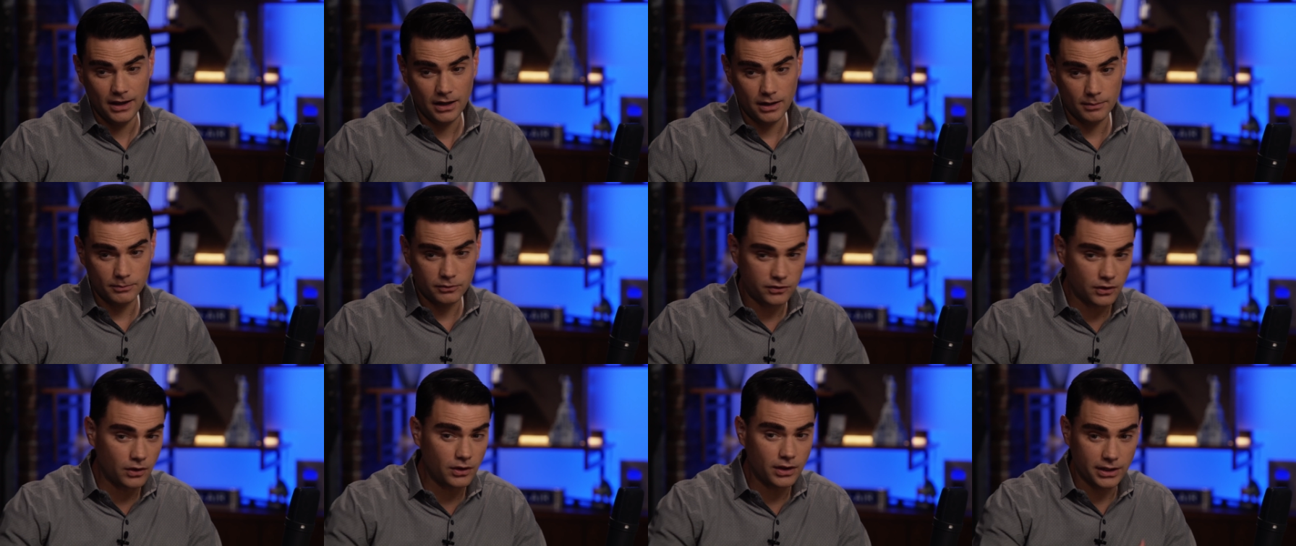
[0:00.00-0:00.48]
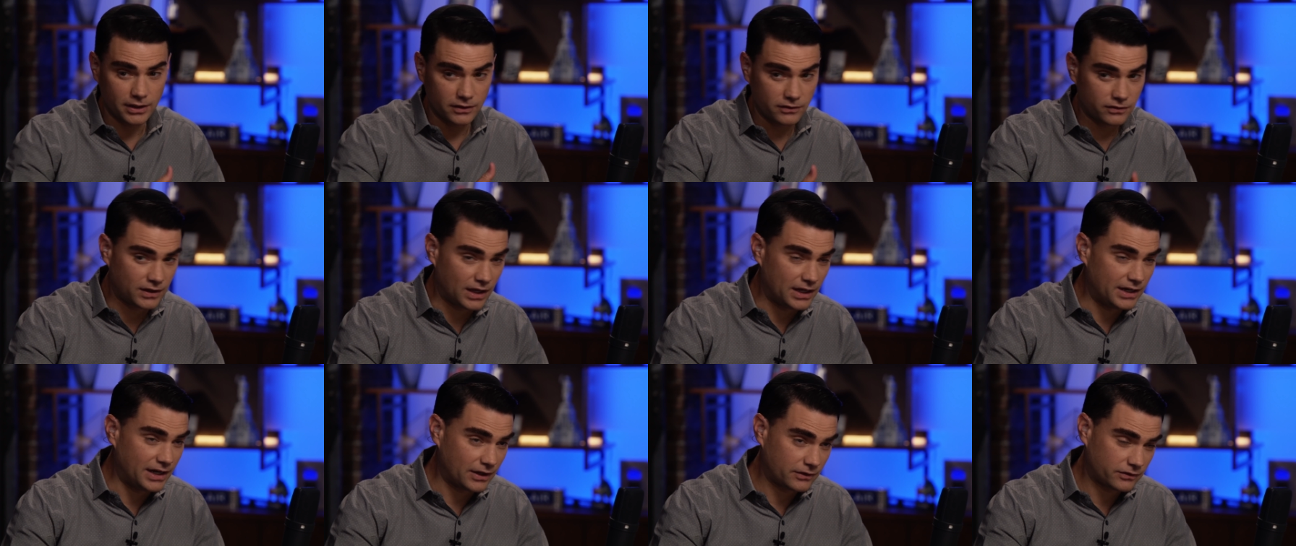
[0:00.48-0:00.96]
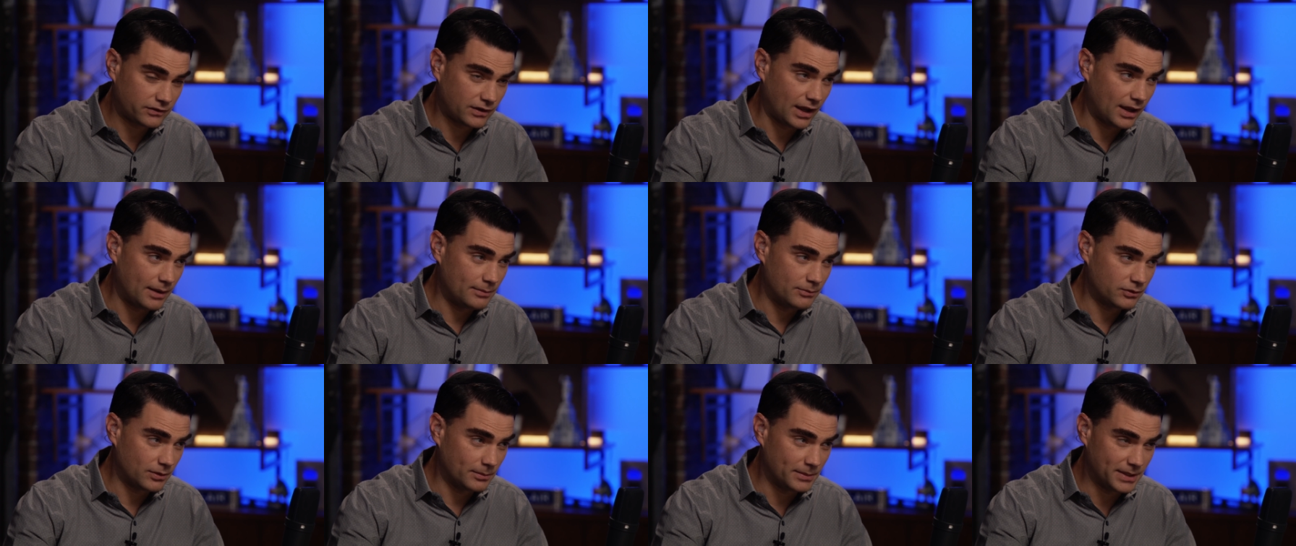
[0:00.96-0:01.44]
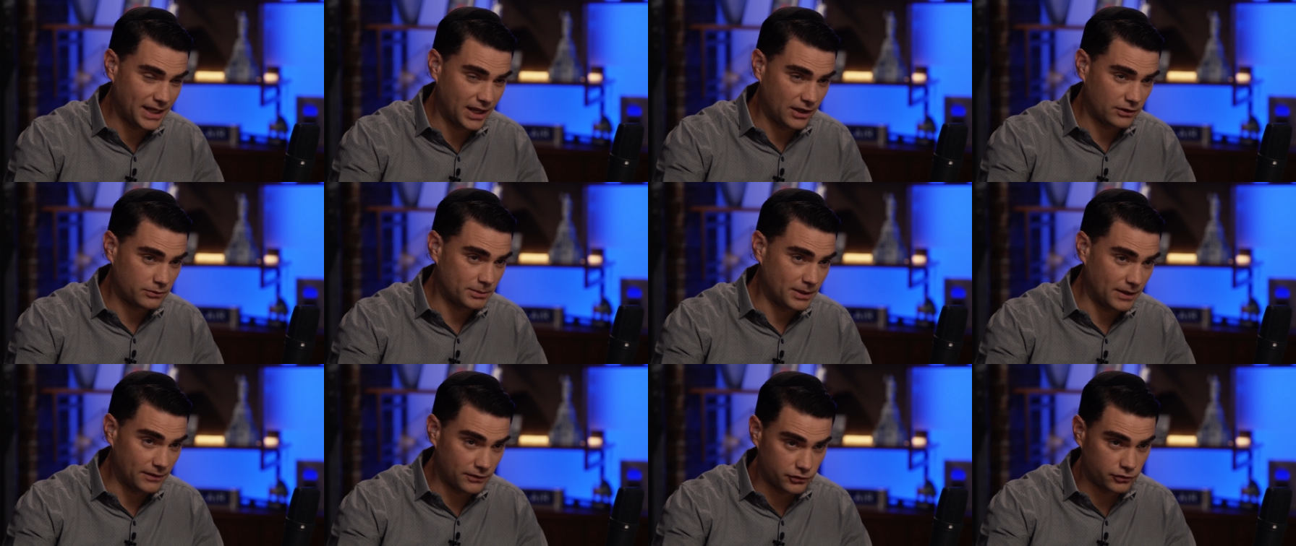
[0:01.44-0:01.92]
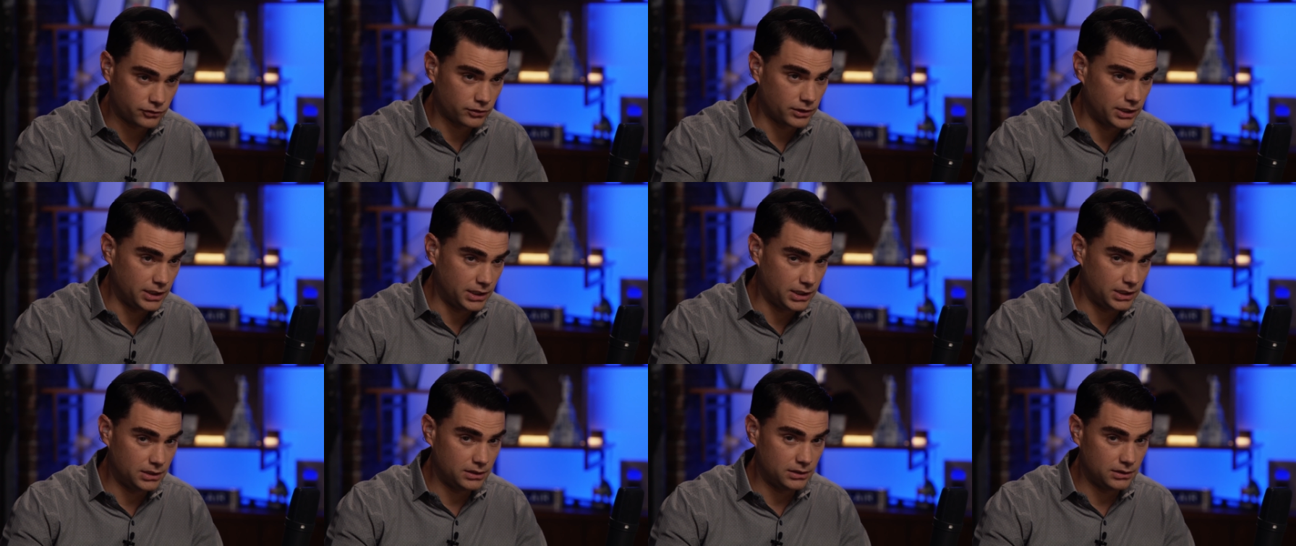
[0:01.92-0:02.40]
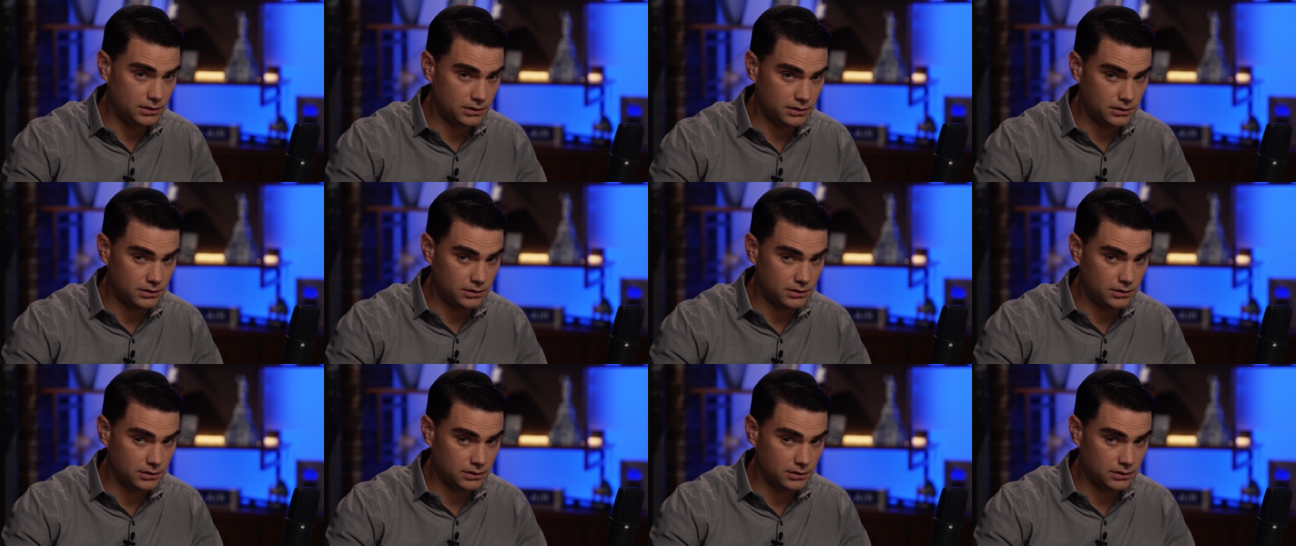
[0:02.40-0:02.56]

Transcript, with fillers: And I'm still going to say next time somebody asks me on the street